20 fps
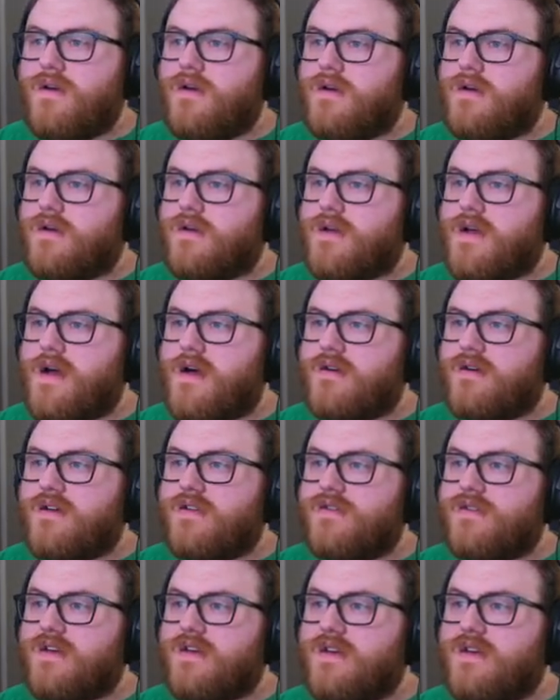yeah, I'll get
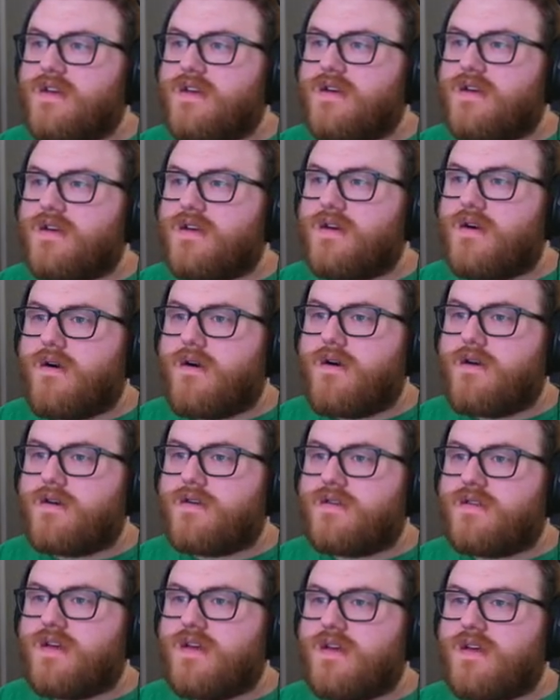the arc
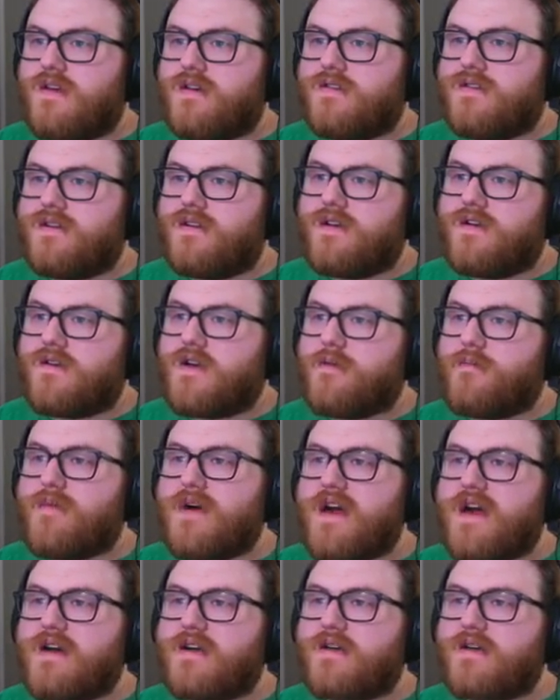thing, and then I'll come back.